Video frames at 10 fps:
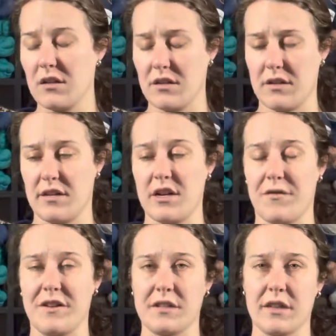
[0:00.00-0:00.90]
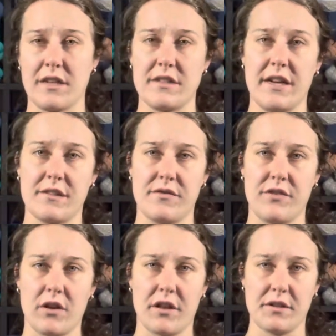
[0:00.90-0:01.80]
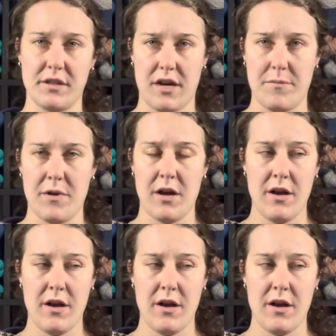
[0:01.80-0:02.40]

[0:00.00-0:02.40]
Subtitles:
The needle felting thing takes very little time.